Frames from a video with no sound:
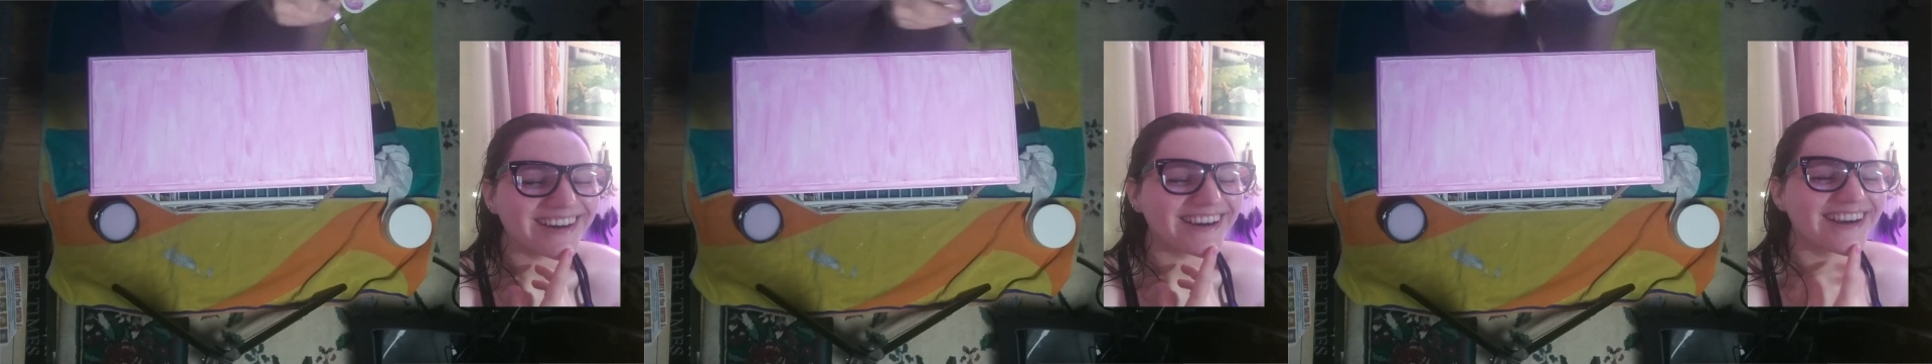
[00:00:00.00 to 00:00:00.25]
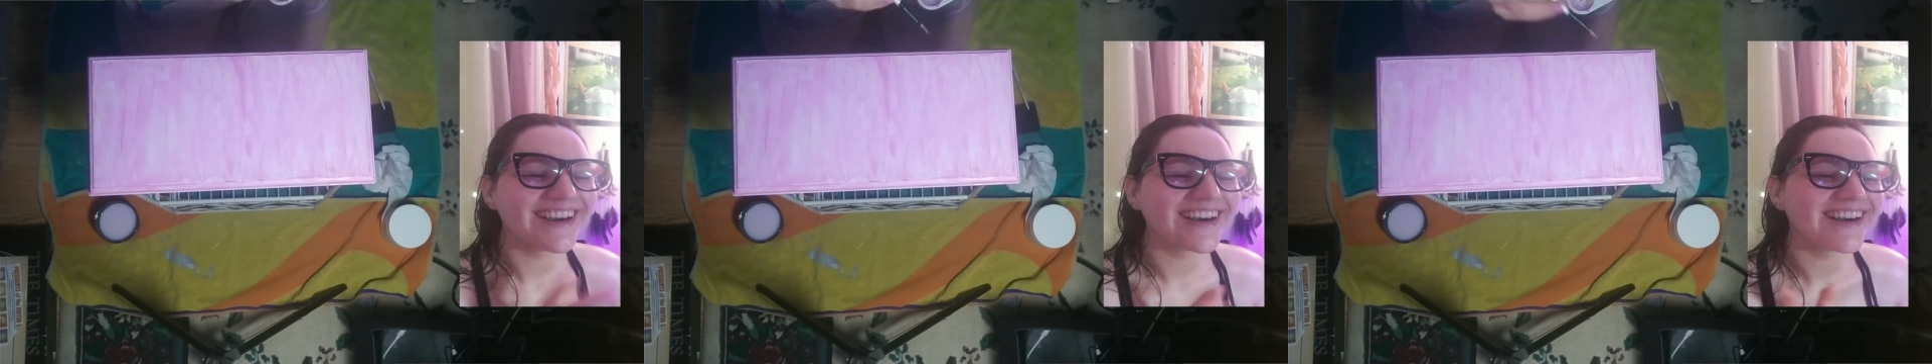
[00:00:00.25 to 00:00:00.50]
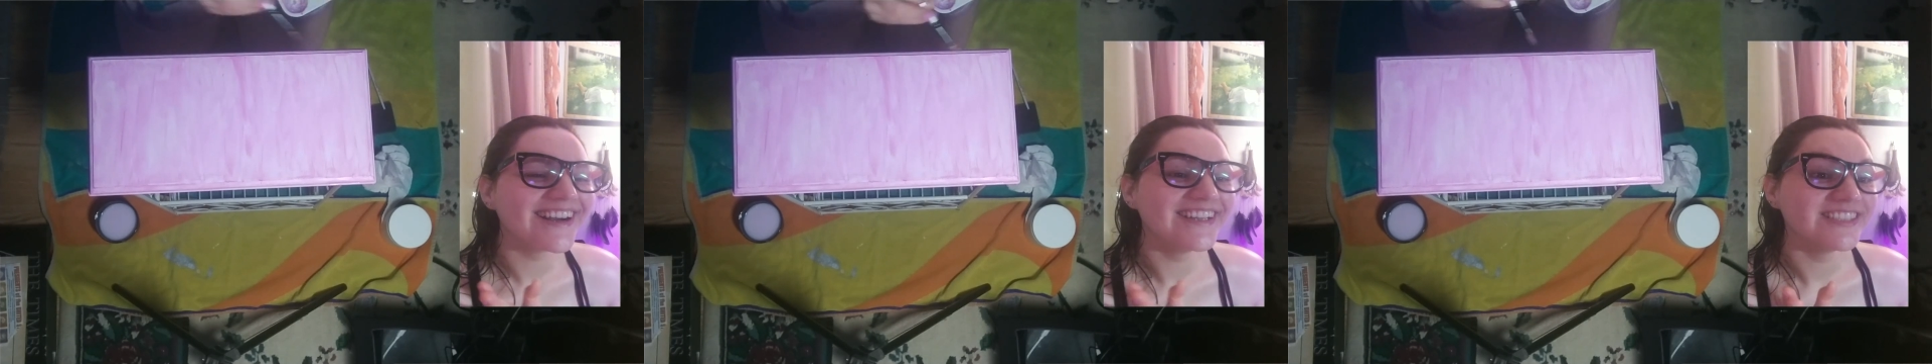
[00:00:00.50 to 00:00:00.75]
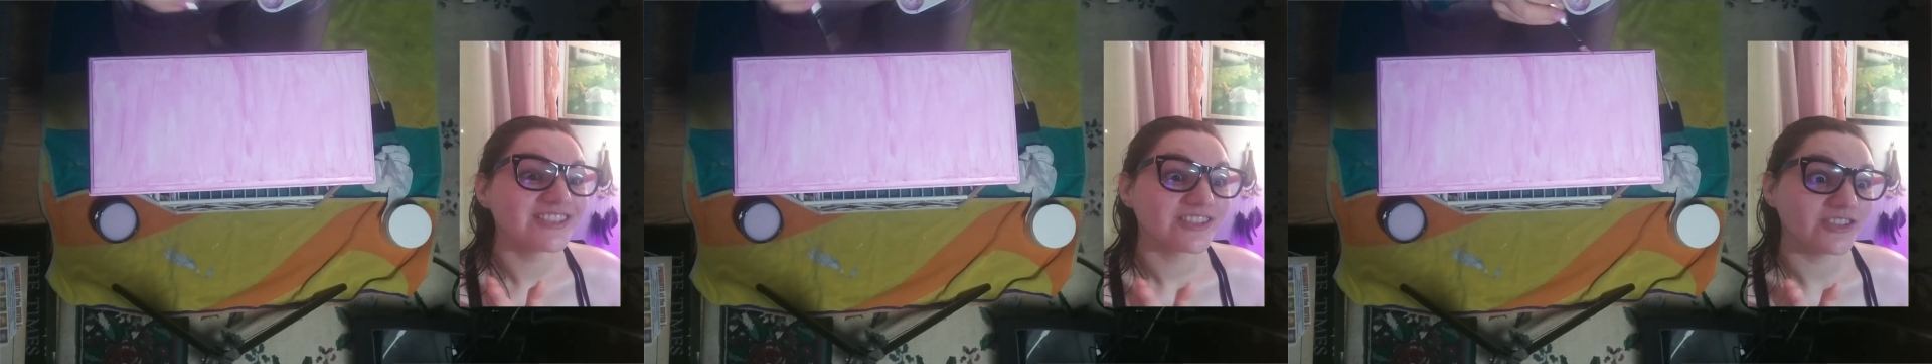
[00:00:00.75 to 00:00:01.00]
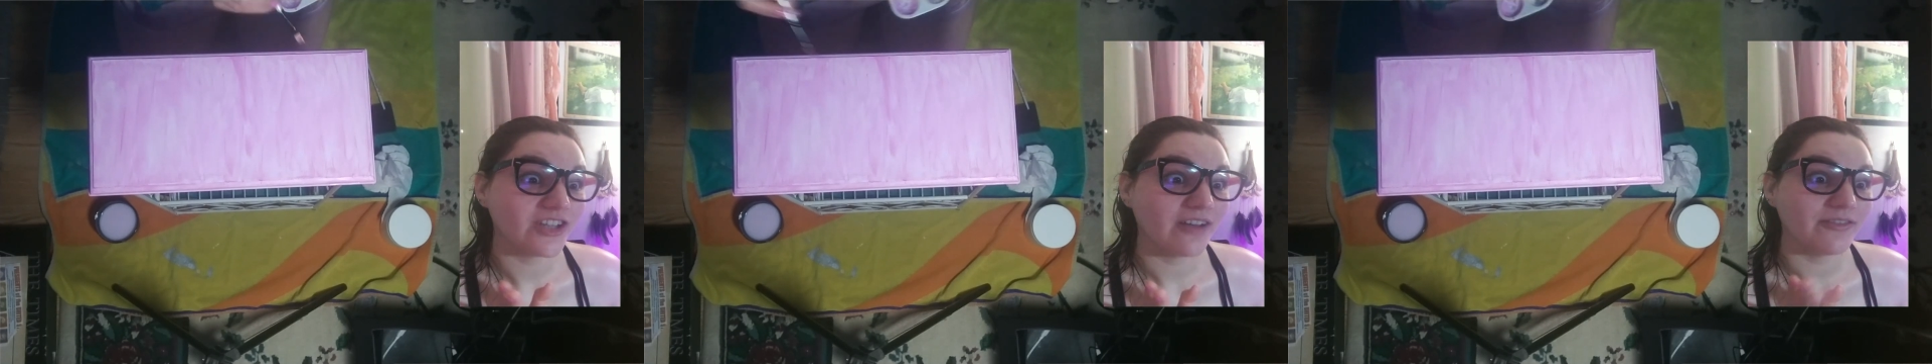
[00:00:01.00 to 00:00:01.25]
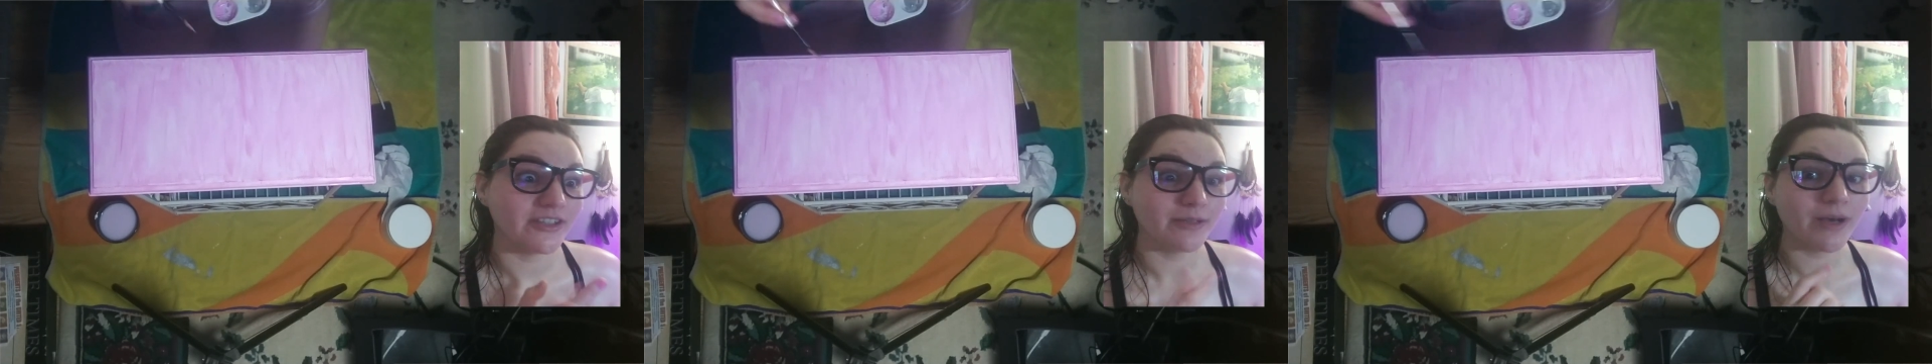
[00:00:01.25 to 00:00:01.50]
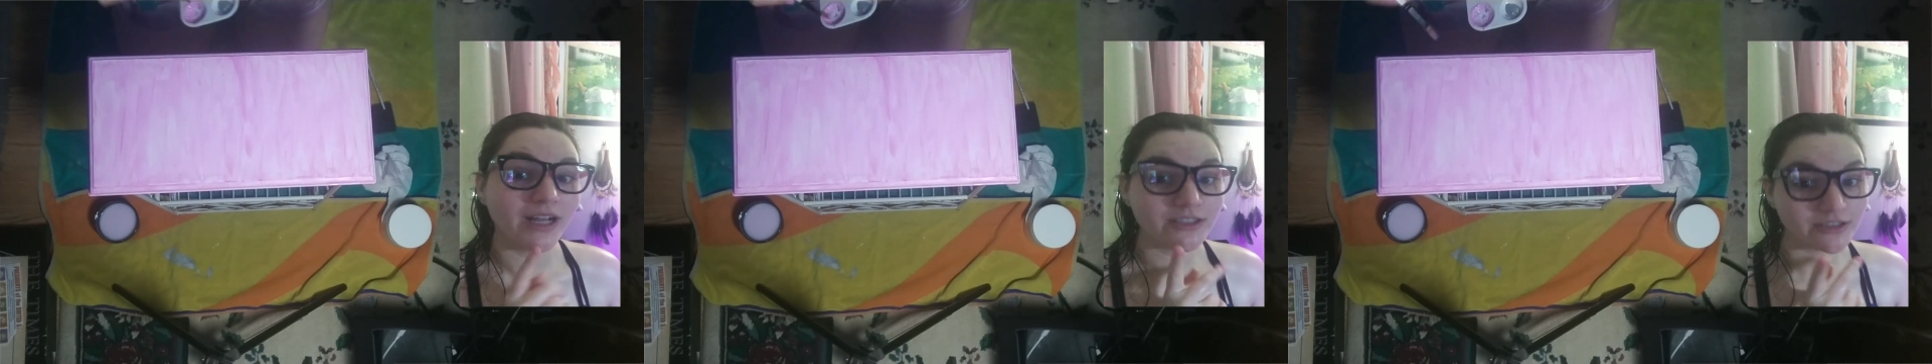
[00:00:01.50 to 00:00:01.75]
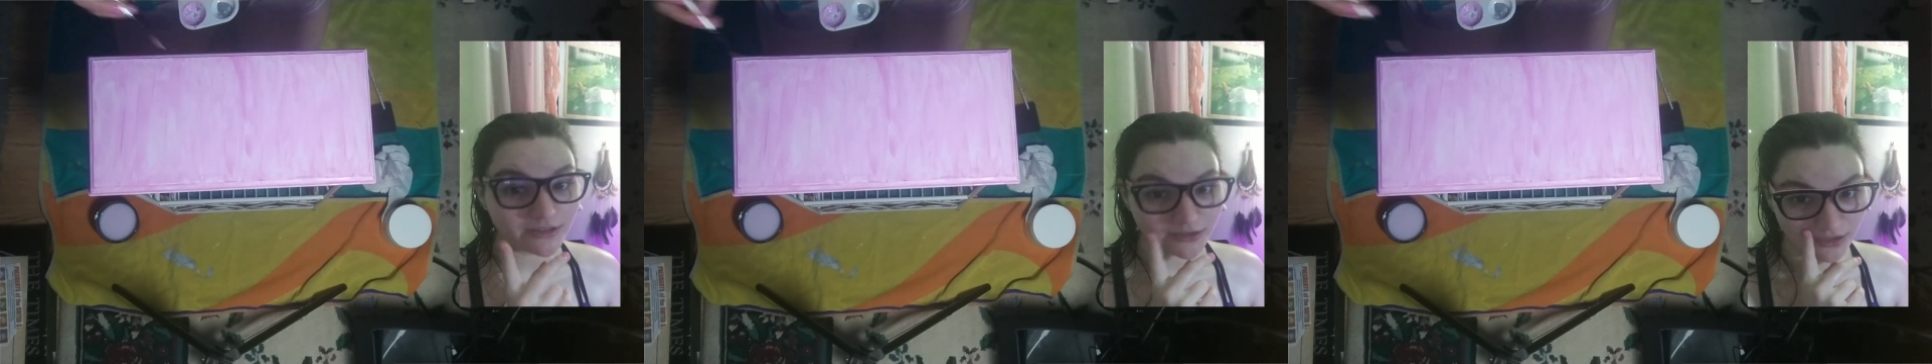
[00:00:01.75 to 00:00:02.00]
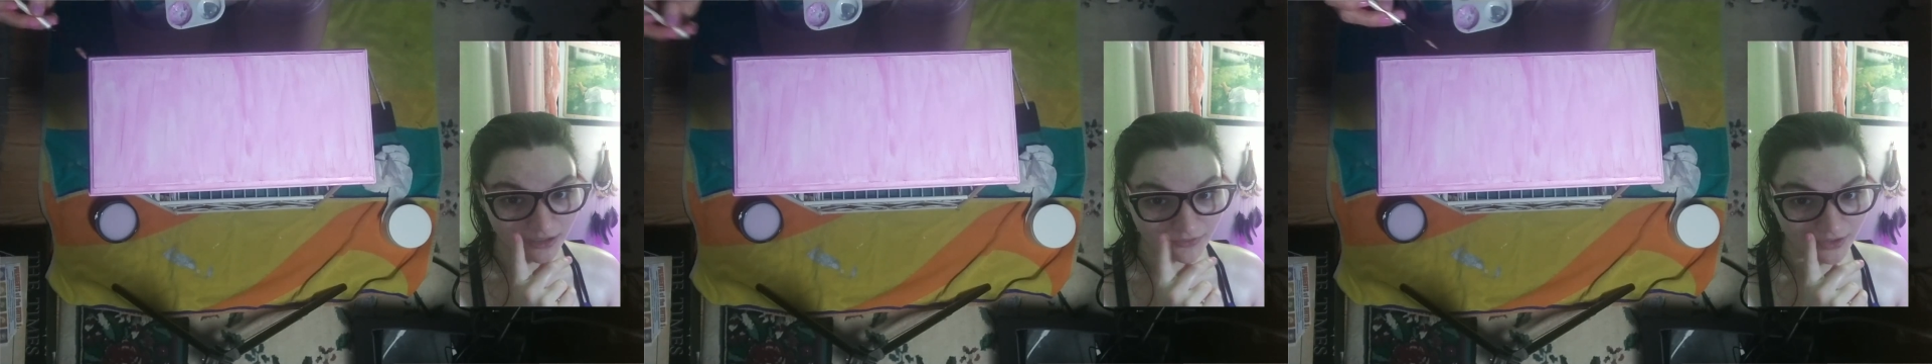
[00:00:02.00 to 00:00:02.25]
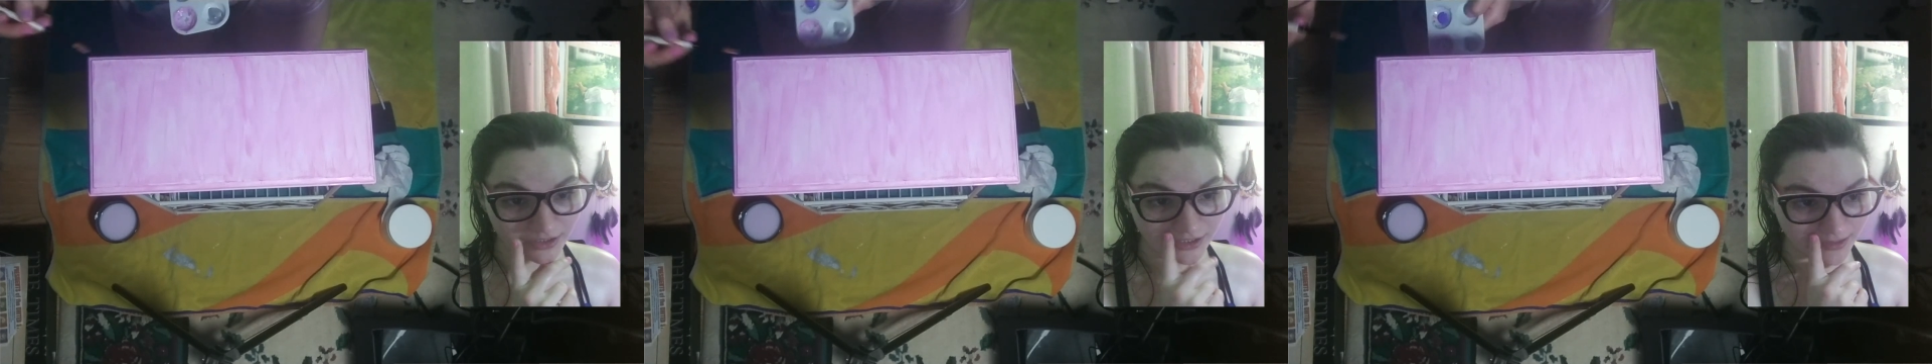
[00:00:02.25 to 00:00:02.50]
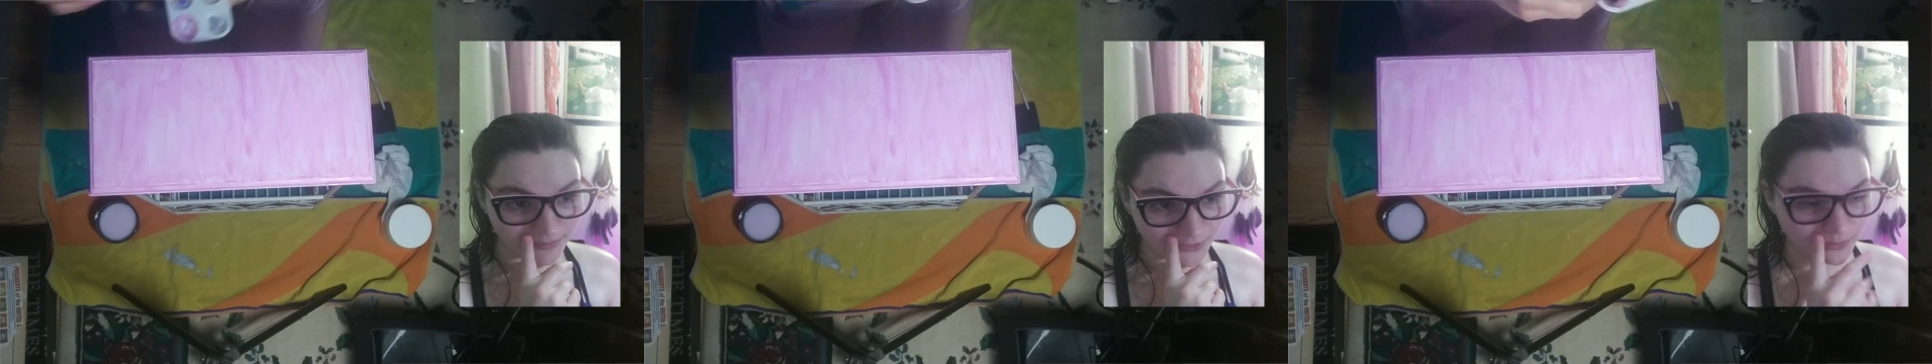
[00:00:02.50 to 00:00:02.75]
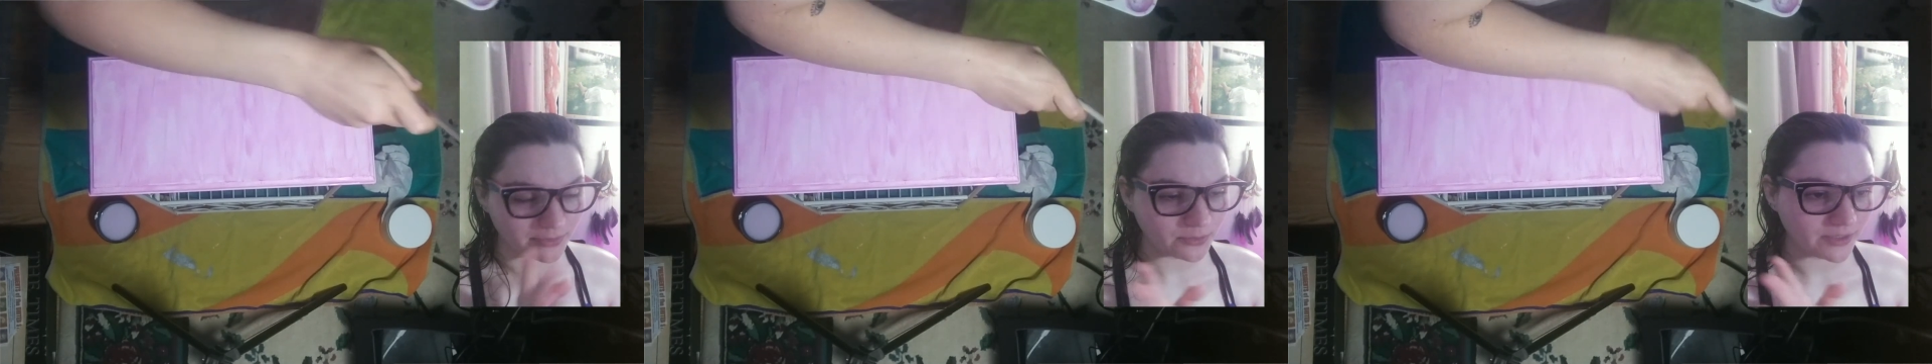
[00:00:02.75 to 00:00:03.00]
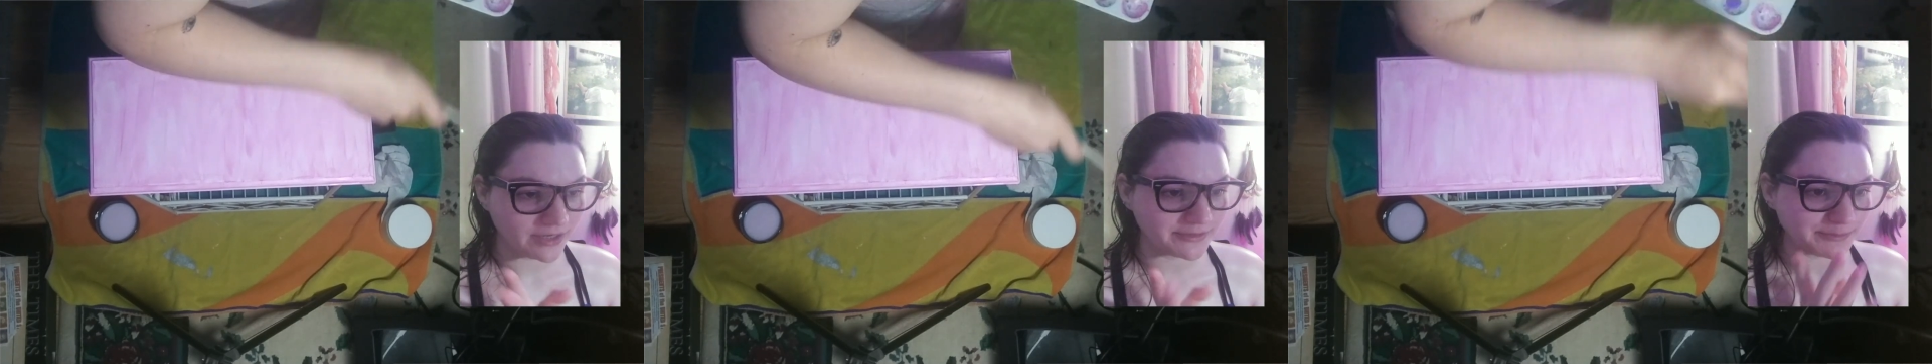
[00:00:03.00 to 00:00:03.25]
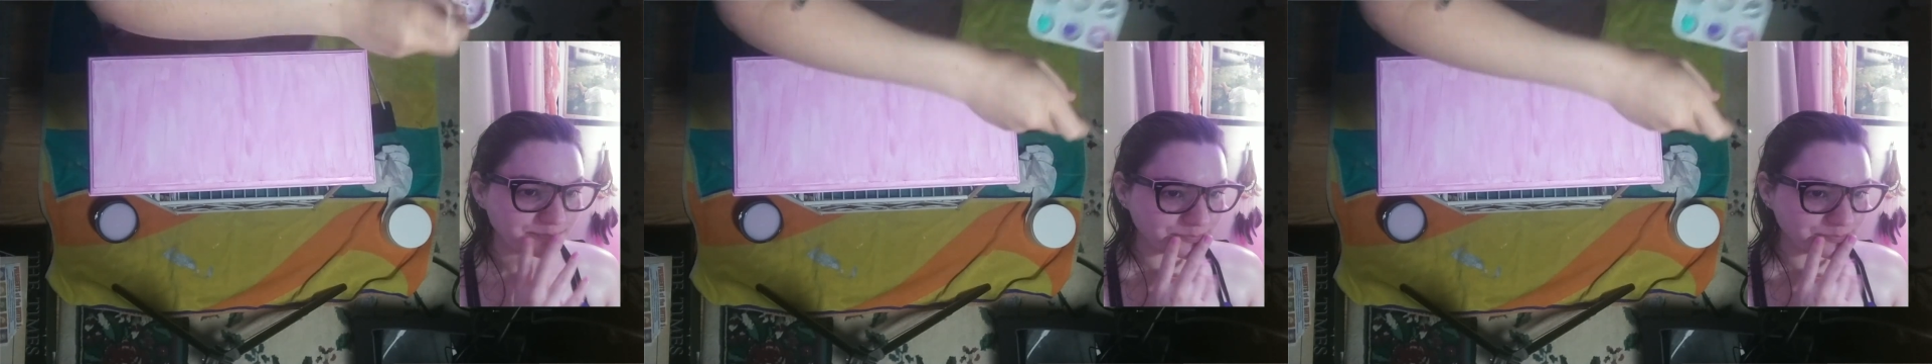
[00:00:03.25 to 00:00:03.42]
It's not very much, and it's not very helpful, but whatever.